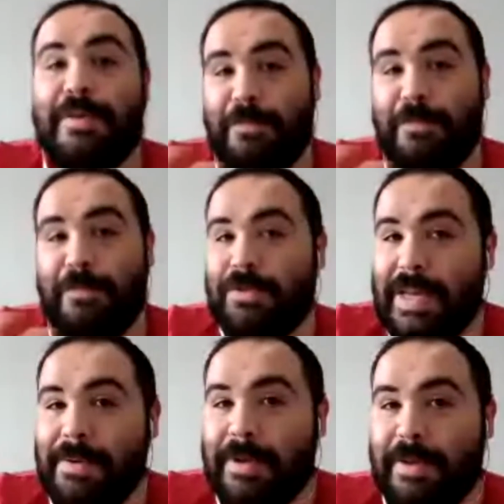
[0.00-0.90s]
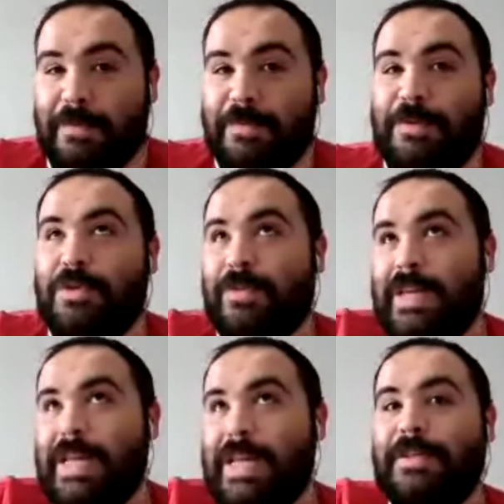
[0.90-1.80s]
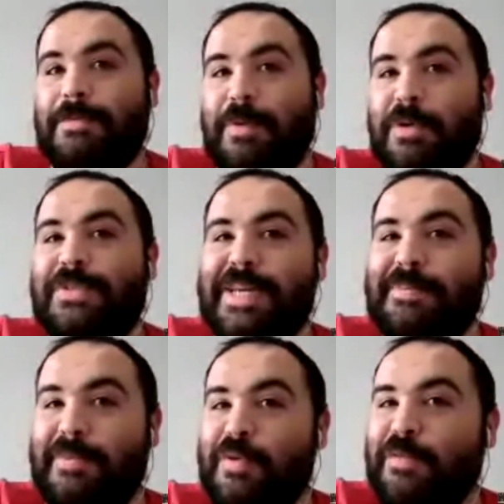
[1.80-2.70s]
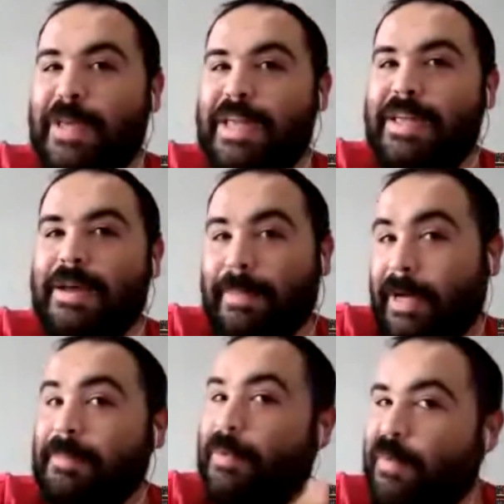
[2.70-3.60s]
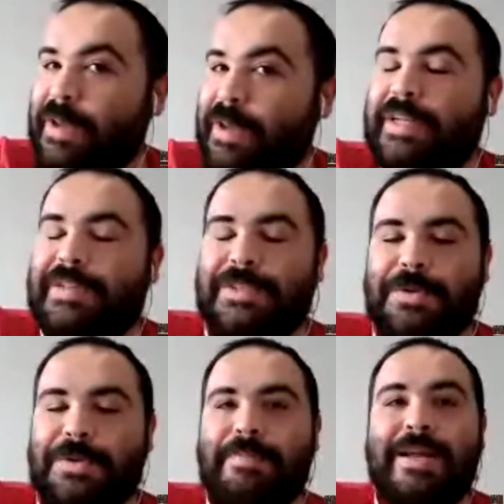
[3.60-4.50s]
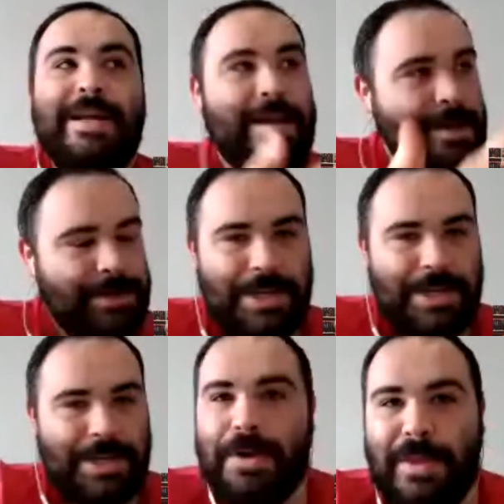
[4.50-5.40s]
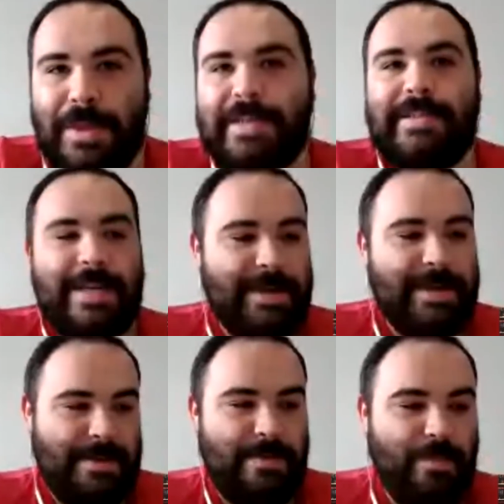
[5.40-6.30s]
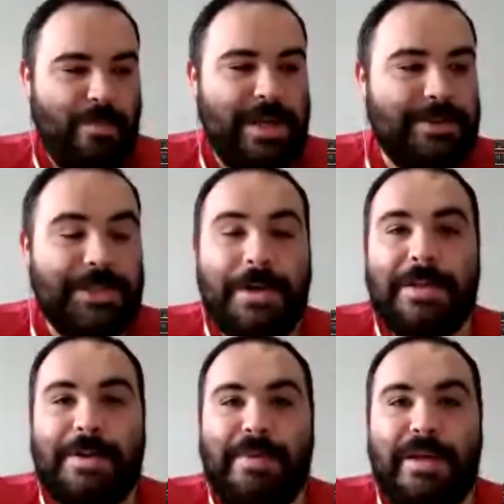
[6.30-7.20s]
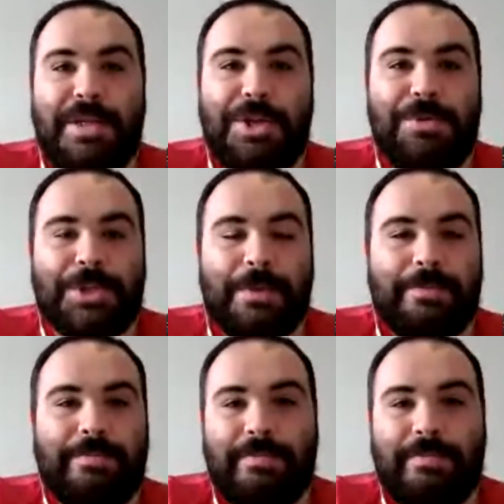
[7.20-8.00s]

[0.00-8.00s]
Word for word: if you see if you see us posting a movie about a movie on Instagram, share your thoughts and we can share them on the new show.